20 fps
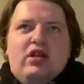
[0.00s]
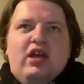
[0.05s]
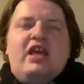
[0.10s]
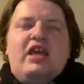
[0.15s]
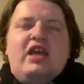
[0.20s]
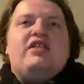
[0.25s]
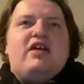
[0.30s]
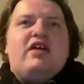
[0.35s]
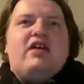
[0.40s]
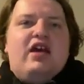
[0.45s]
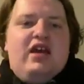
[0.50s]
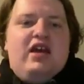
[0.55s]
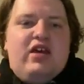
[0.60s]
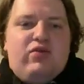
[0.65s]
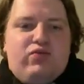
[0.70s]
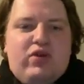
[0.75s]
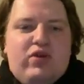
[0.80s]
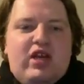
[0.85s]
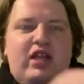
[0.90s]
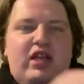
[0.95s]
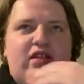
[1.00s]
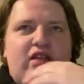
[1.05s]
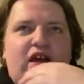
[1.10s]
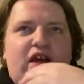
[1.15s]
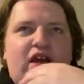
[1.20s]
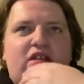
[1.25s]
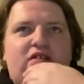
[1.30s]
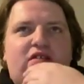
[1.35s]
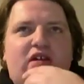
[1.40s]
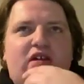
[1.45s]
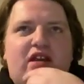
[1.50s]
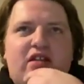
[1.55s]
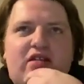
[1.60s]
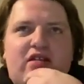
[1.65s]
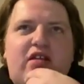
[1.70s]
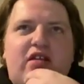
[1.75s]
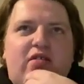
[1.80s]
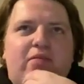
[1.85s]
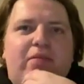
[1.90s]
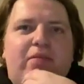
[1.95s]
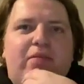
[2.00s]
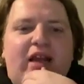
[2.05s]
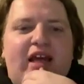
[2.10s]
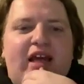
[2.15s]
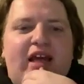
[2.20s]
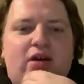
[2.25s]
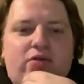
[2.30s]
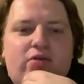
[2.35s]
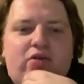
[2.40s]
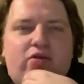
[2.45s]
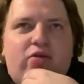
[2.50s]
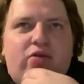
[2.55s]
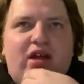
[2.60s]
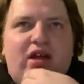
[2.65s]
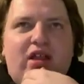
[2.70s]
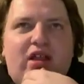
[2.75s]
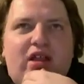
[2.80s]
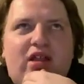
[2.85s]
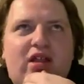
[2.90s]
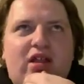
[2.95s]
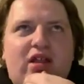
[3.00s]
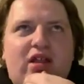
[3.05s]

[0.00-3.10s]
He really does. And he did as a player as well.